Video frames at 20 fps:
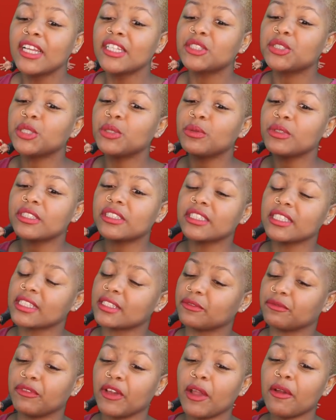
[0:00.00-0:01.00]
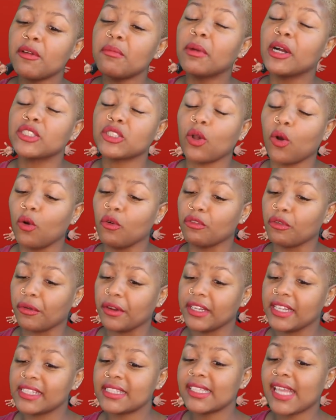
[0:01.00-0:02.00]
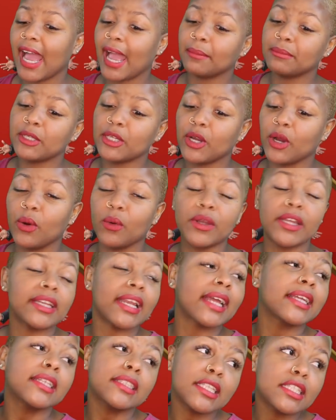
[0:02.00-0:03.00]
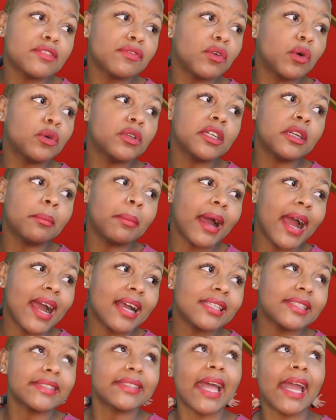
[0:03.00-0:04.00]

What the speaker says: She was just very much over it. It's time to go. Can I get this food in a box?